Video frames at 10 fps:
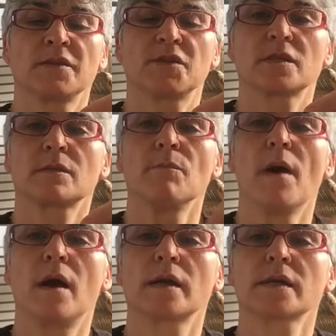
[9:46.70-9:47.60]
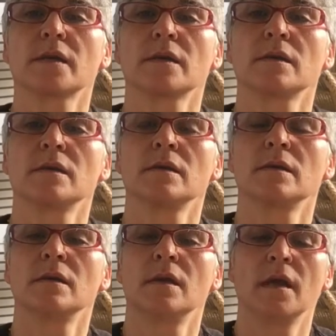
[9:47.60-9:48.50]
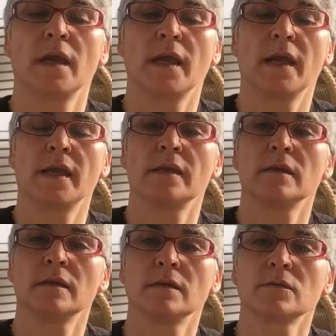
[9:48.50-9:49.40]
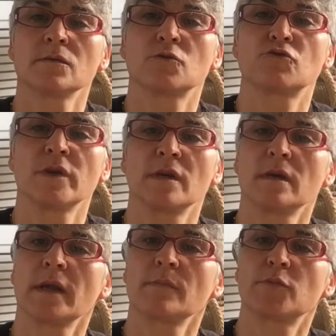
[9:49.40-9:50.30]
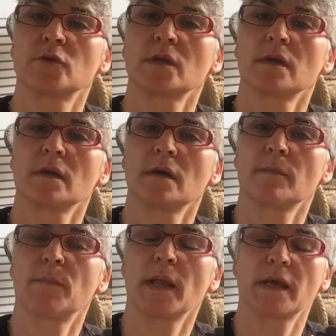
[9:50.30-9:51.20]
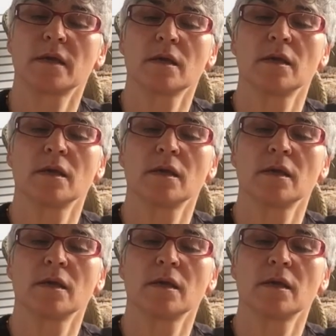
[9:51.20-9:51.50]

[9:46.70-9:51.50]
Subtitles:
just mark and drill and put a plug,